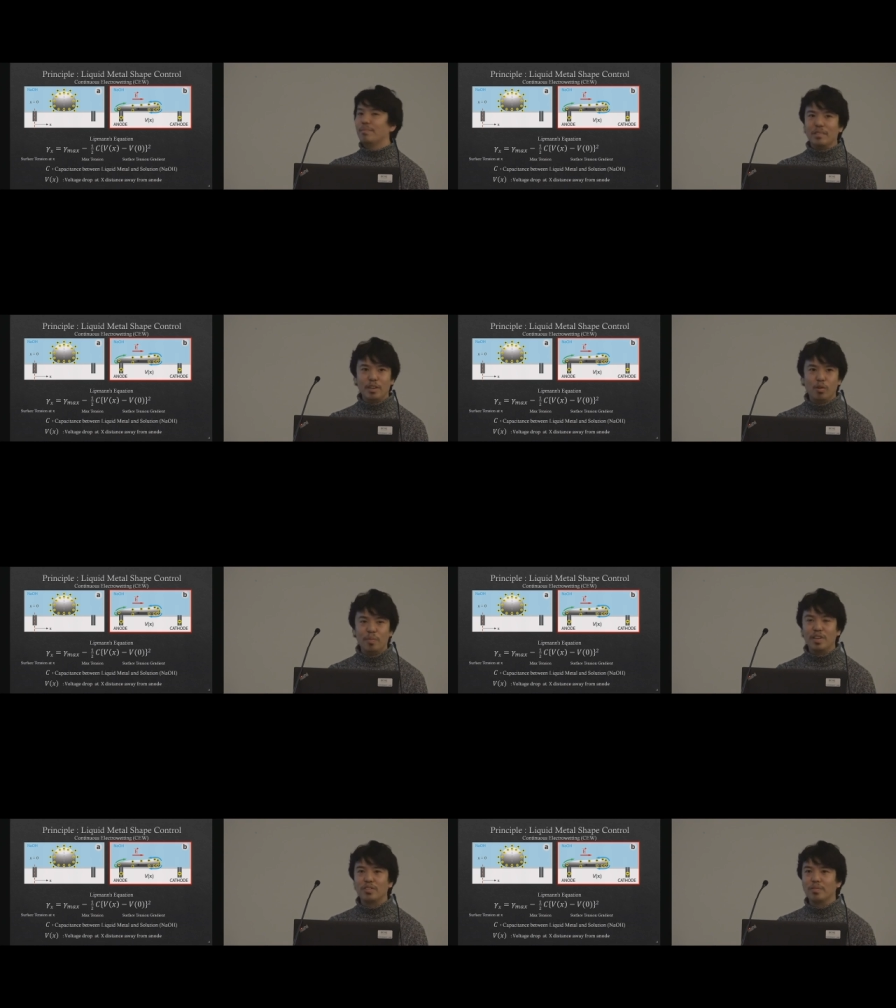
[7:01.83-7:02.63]
shape
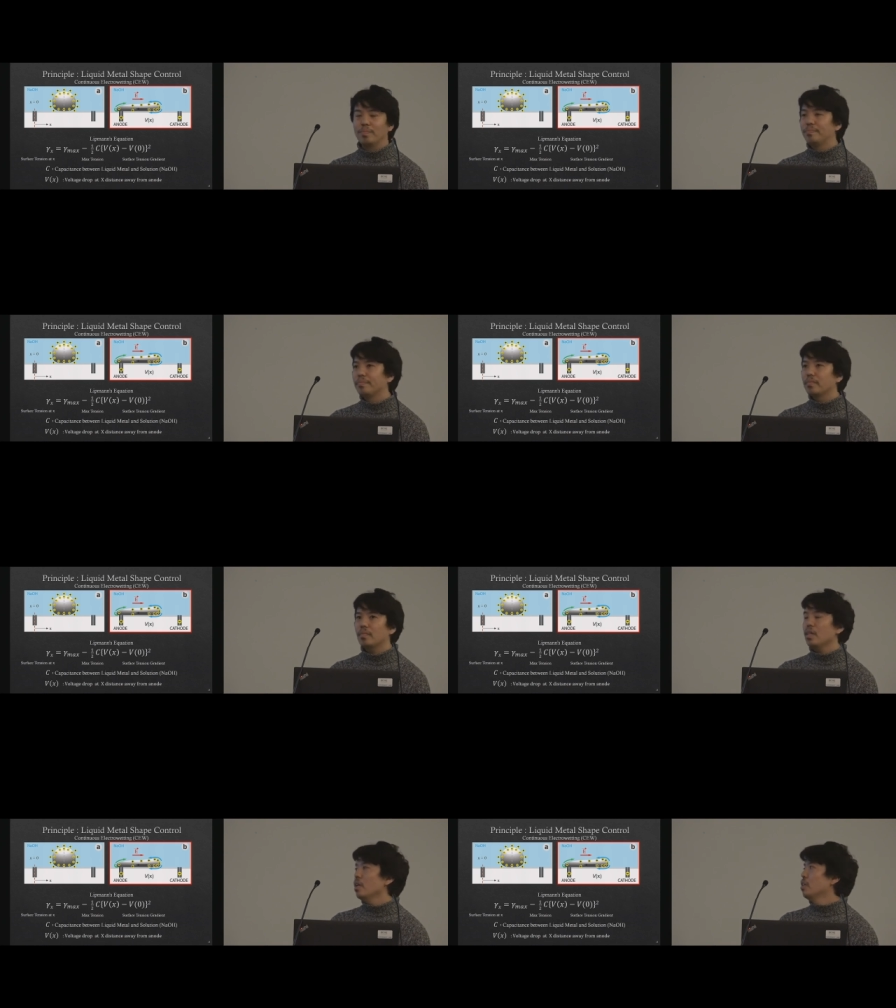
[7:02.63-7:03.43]
deformation.
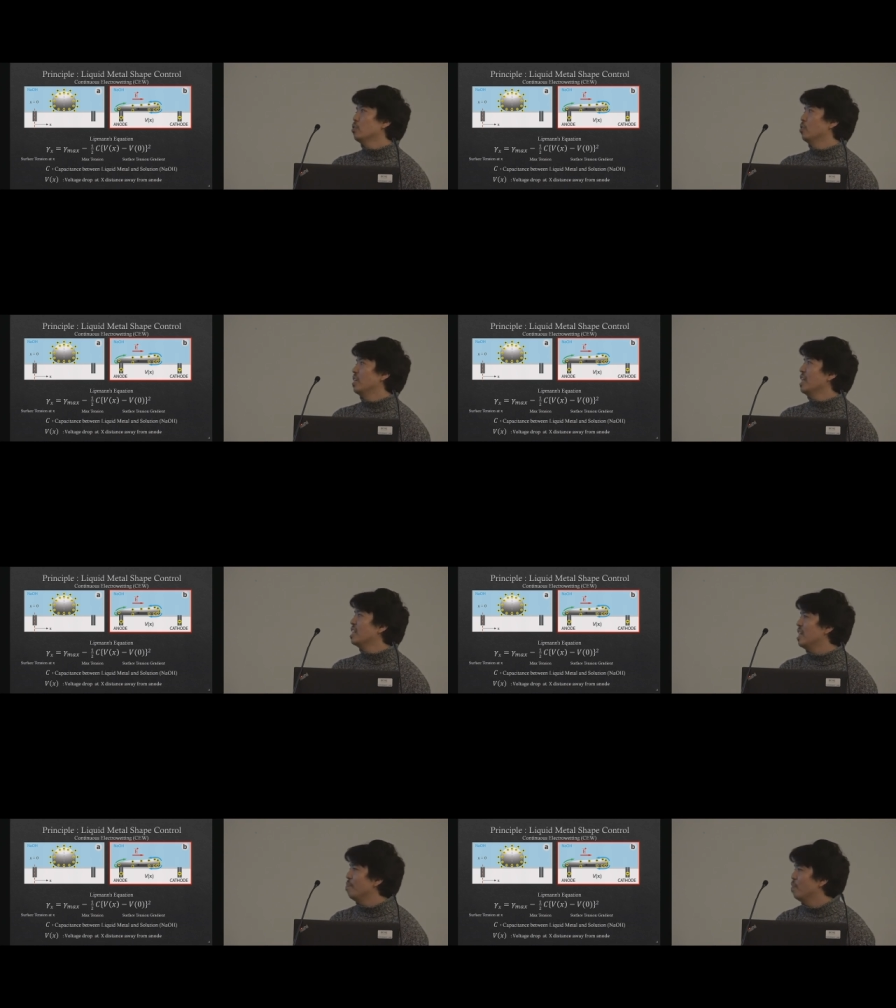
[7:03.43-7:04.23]
So
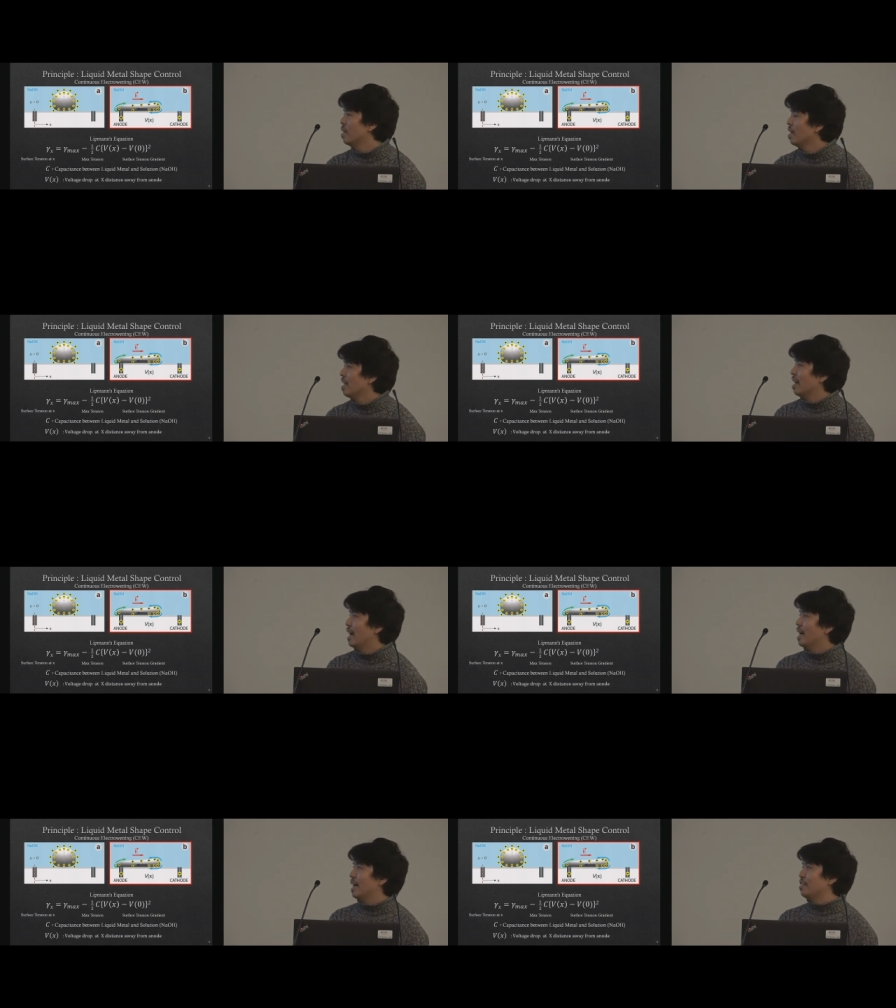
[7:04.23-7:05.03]
the
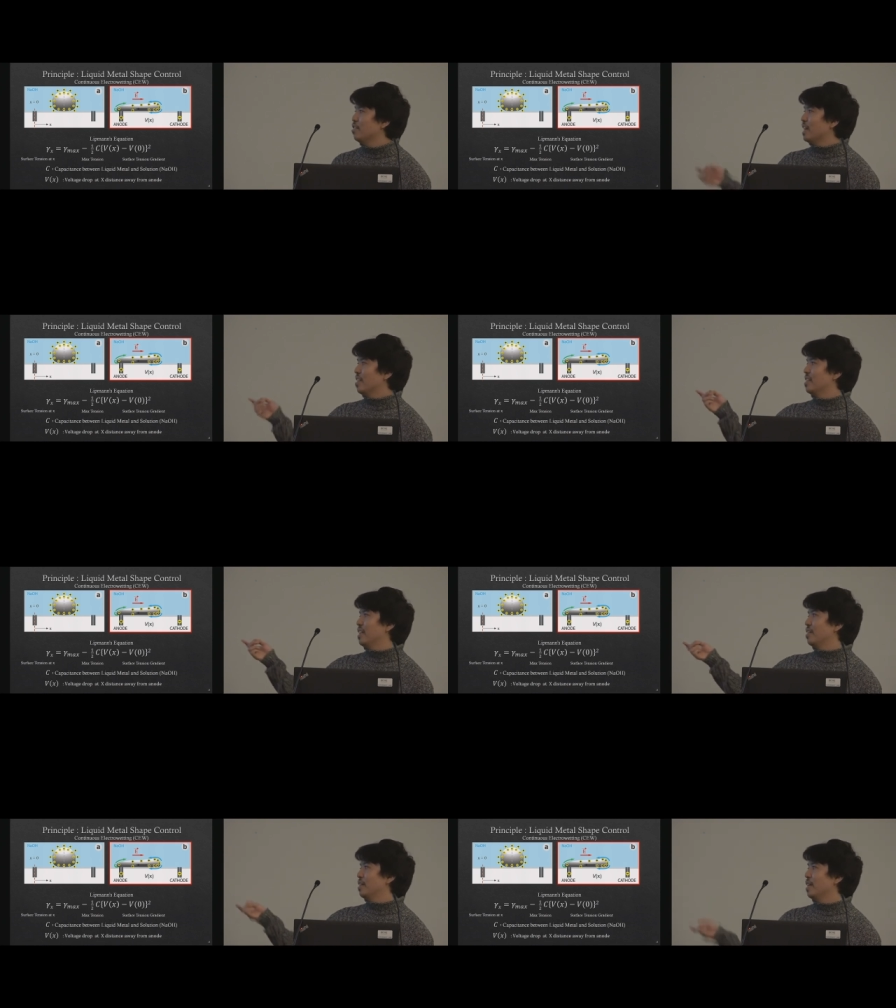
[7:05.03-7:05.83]
as you can
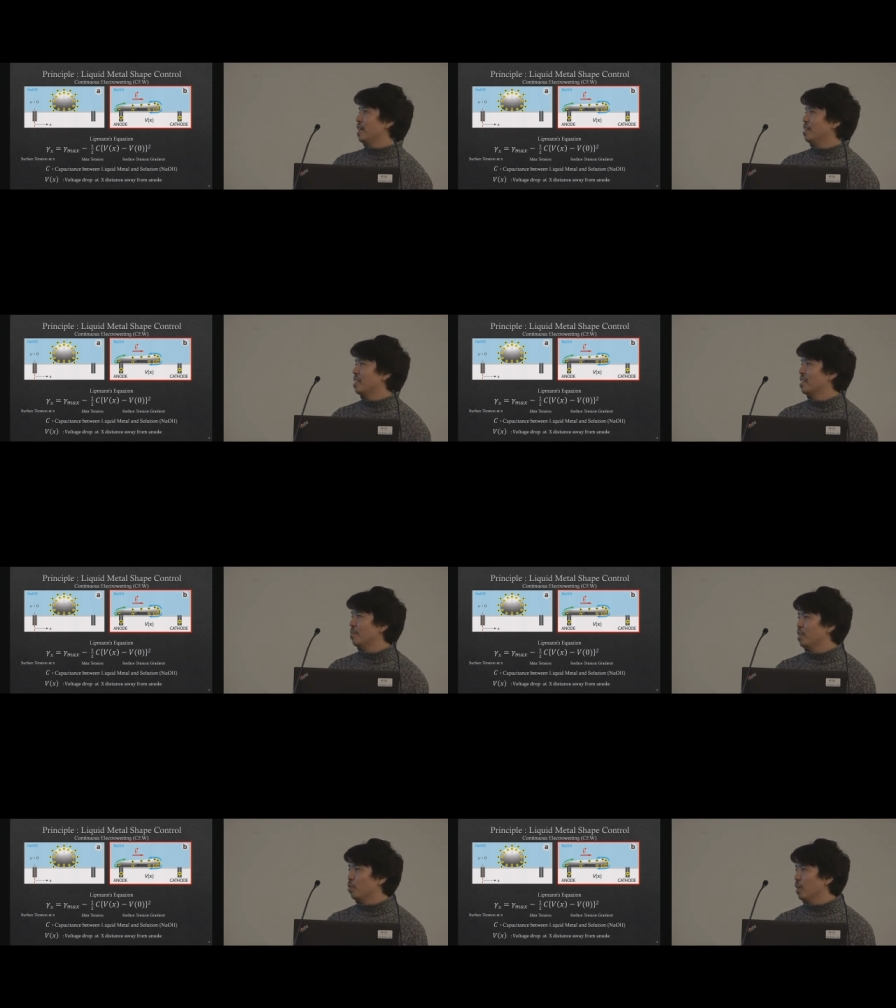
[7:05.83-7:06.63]
see, here is
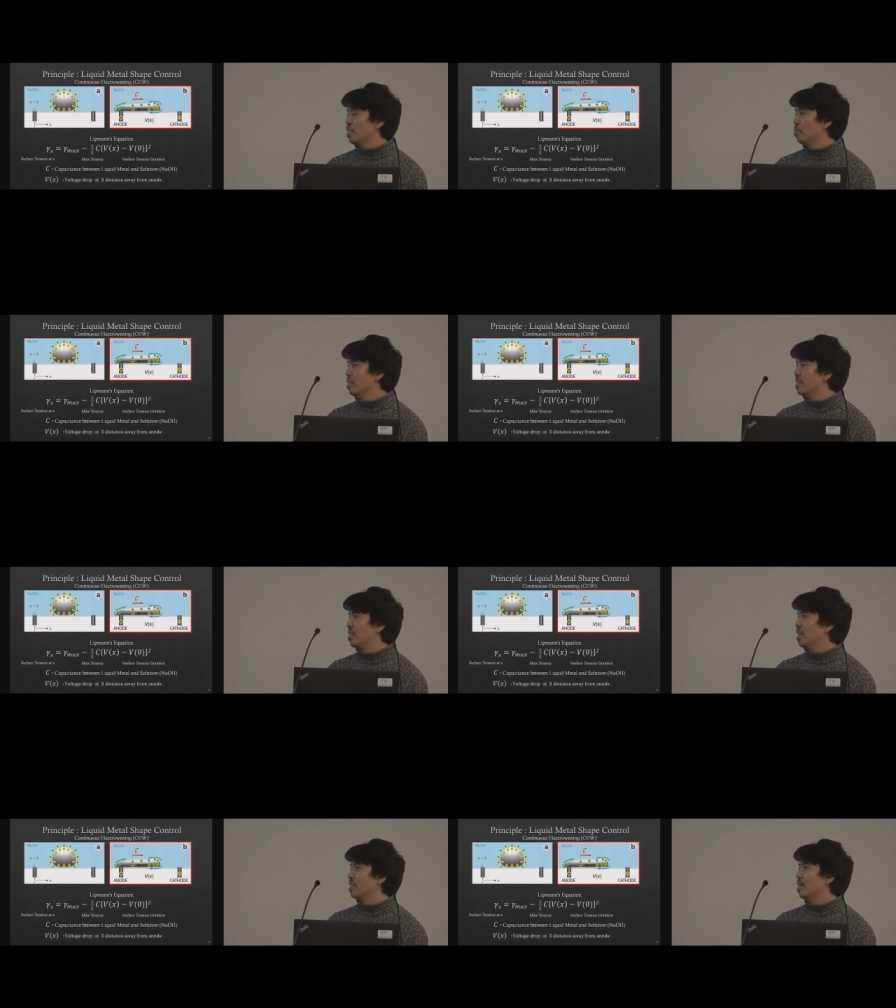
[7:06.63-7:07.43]
some equation which
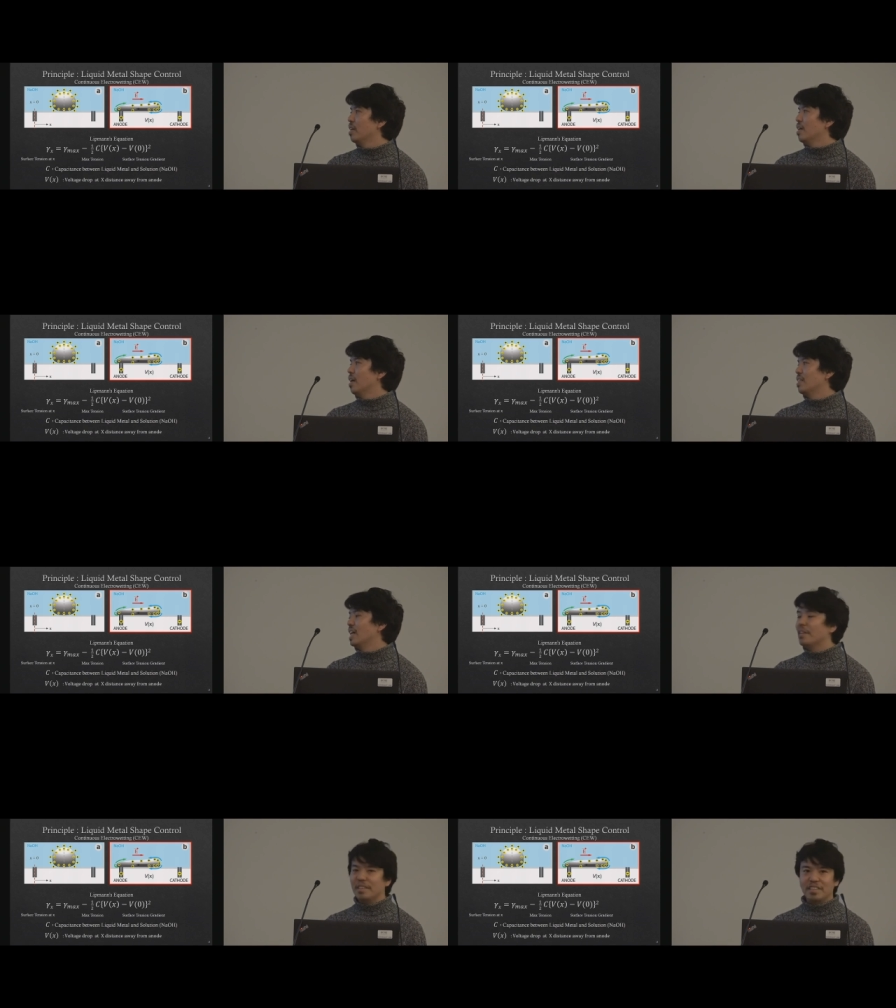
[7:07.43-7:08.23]
says
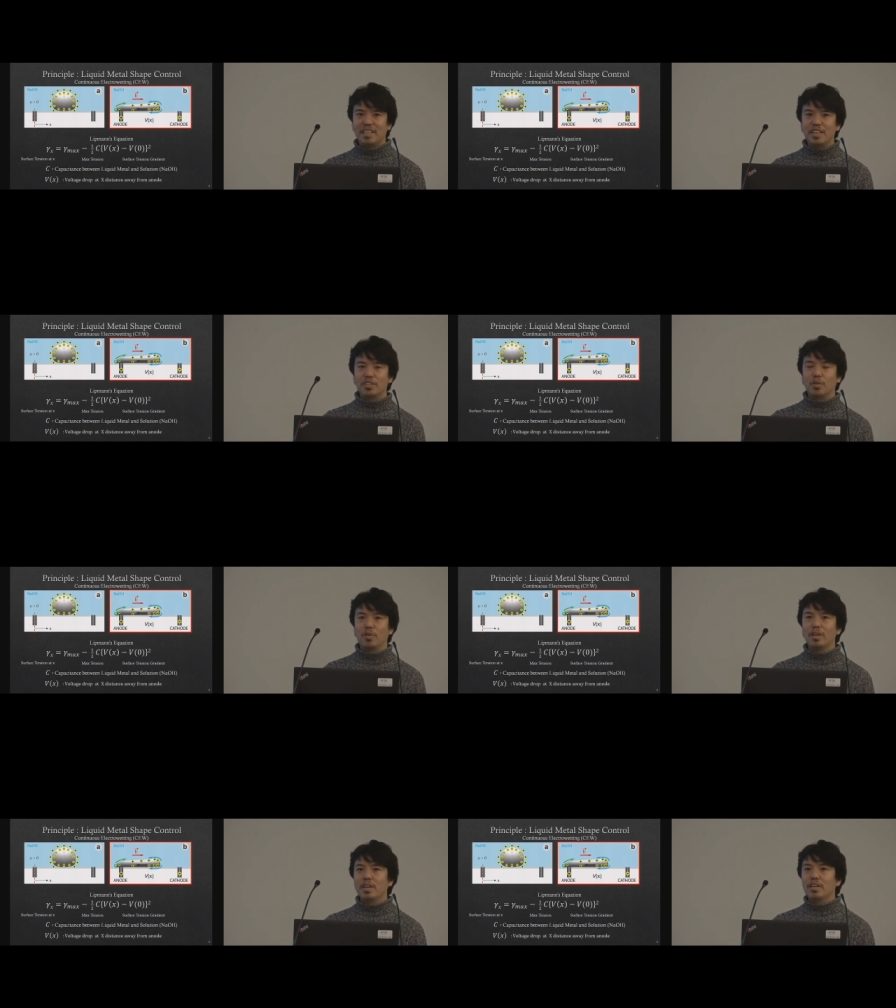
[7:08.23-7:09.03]
surface
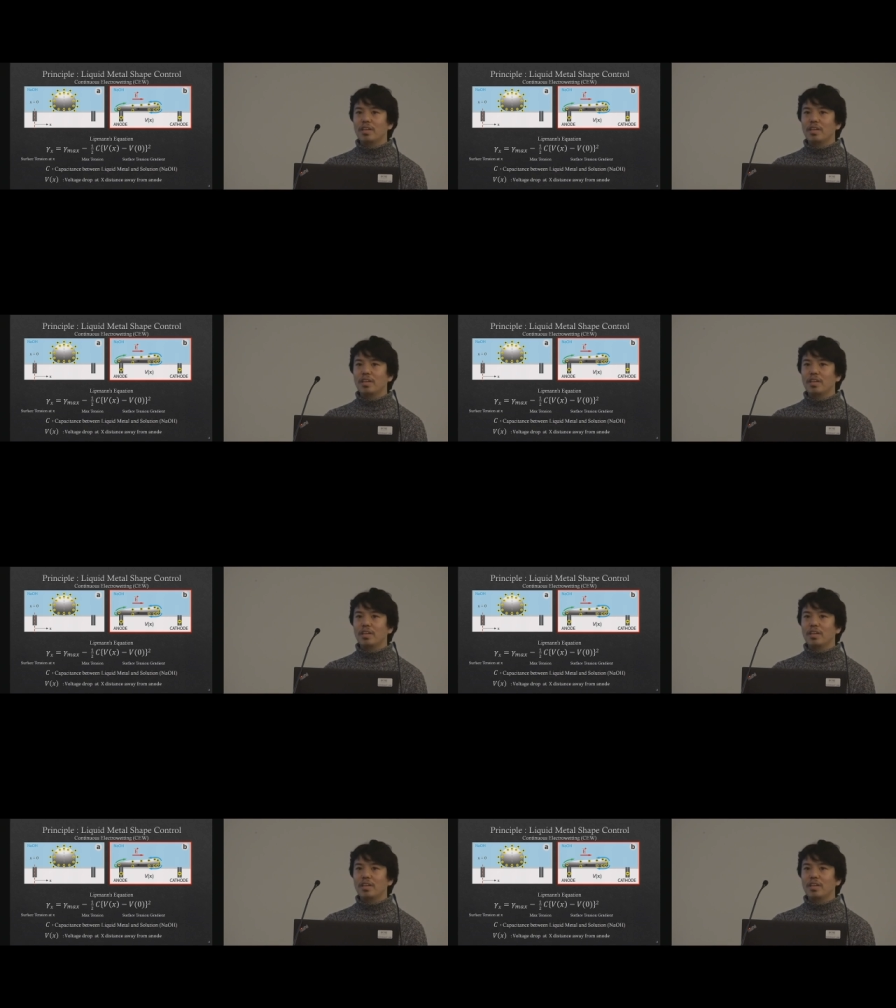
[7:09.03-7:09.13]
tension